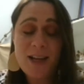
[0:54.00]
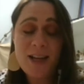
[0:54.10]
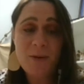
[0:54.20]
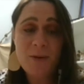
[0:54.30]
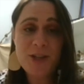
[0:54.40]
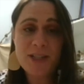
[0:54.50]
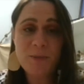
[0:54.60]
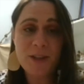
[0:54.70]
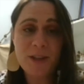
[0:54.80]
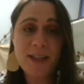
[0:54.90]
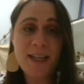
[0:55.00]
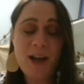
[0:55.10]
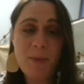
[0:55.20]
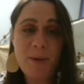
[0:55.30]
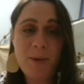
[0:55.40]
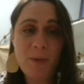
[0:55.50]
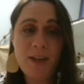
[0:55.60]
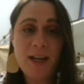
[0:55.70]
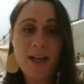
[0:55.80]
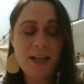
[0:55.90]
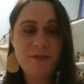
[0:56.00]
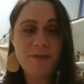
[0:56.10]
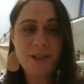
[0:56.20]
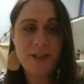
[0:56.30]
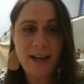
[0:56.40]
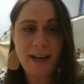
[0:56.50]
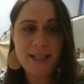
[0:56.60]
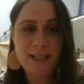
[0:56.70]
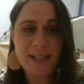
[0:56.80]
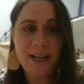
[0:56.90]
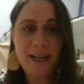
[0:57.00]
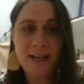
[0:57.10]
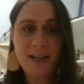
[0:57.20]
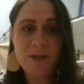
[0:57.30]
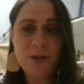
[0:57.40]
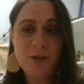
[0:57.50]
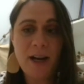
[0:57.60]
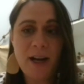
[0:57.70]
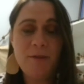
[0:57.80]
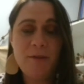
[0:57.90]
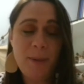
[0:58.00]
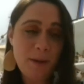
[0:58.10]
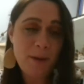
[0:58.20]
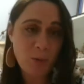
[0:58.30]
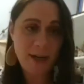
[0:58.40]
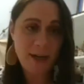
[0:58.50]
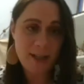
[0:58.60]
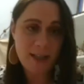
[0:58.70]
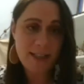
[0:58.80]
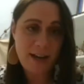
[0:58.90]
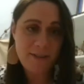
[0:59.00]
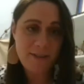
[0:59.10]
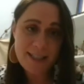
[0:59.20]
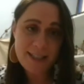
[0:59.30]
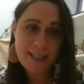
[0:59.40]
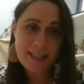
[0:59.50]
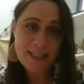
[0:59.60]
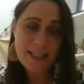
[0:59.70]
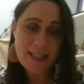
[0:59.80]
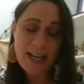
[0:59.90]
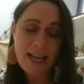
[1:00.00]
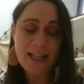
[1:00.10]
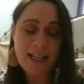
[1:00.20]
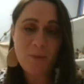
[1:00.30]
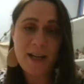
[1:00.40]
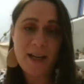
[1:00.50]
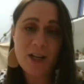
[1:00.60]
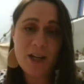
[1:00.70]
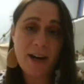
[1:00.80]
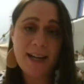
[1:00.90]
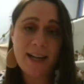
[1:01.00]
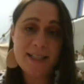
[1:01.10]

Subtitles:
we just really come up with an individualized plan to kind of pinpoint the deficits. And then we target